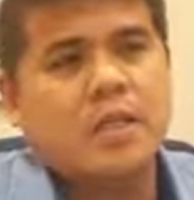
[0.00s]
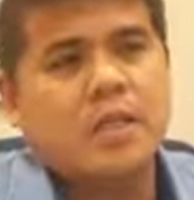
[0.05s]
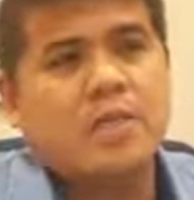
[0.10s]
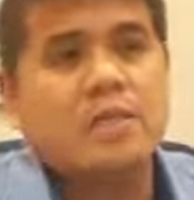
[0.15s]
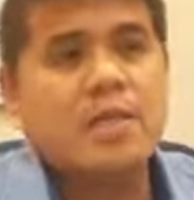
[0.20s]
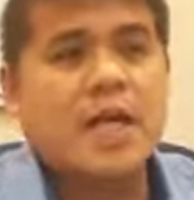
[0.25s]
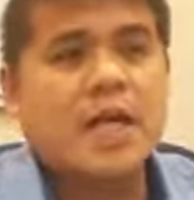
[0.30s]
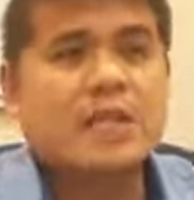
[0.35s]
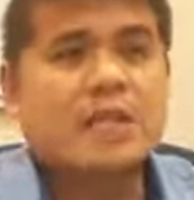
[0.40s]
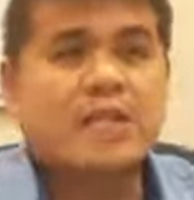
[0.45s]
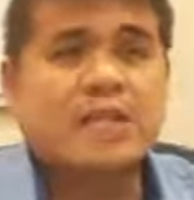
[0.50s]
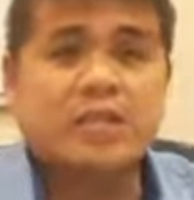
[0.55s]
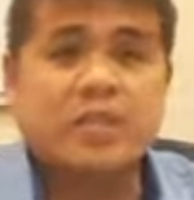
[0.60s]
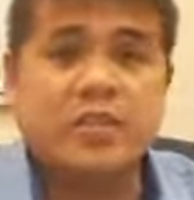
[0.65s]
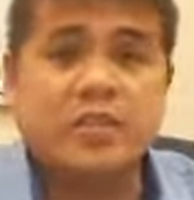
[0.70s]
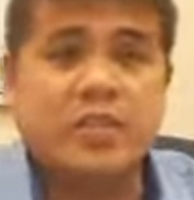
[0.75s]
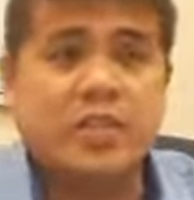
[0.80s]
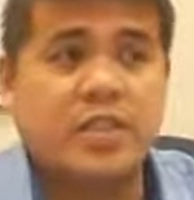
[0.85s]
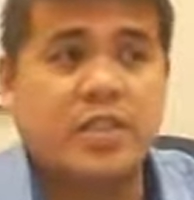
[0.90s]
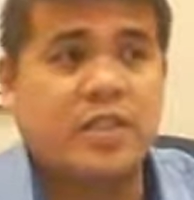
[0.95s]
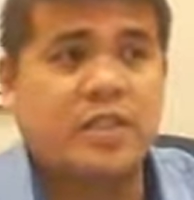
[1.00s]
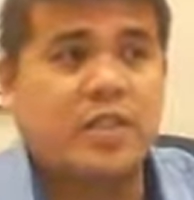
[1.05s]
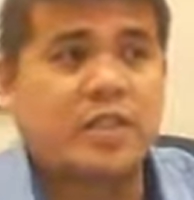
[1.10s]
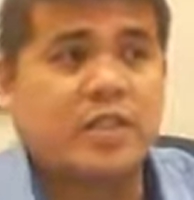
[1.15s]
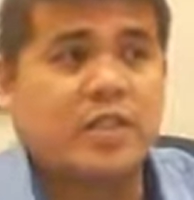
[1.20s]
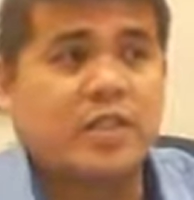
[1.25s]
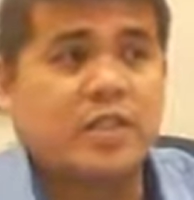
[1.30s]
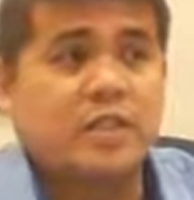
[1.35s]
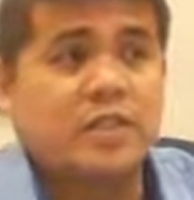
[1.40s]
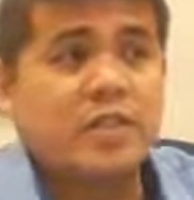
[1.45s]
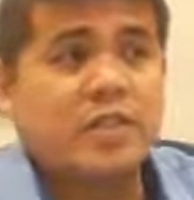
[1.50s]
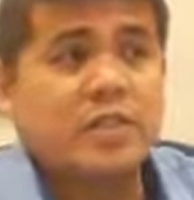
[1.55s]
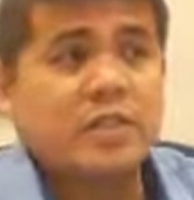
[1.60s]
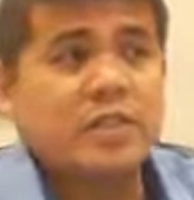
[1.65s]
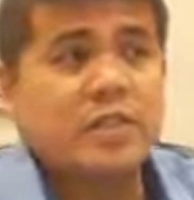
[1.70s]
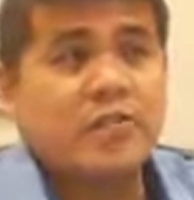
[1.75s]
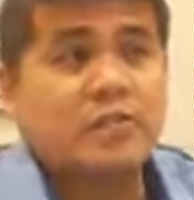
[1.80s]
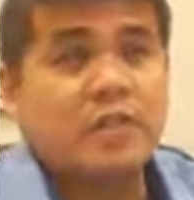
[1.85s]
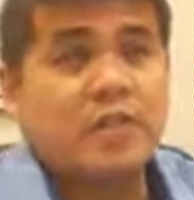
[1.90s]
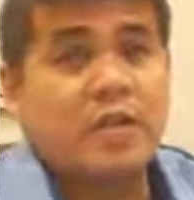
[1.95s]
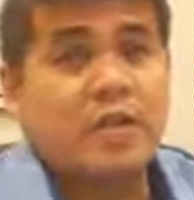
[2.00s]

Colisi suggests a series of